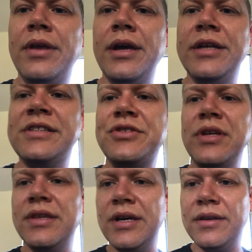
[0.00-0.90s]

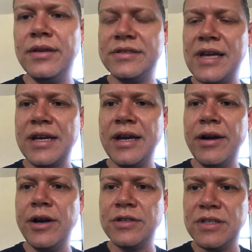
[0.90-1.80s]
essentially the
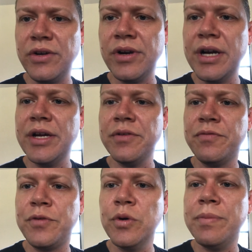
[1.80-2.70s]
secondary or auxiliary
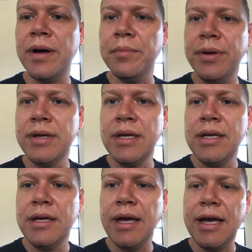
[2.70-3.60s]
fuel pump
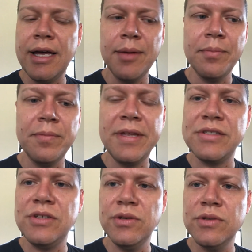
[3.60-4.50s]

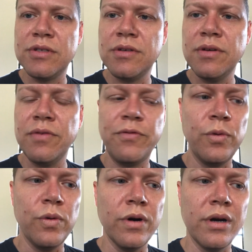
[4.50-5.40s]
that's used
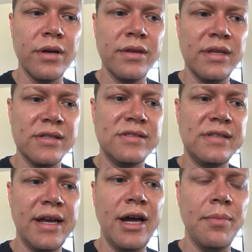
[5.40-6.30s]
for this
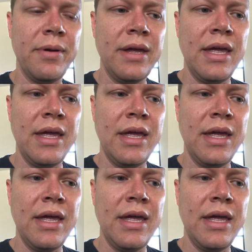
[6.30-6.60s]
setup.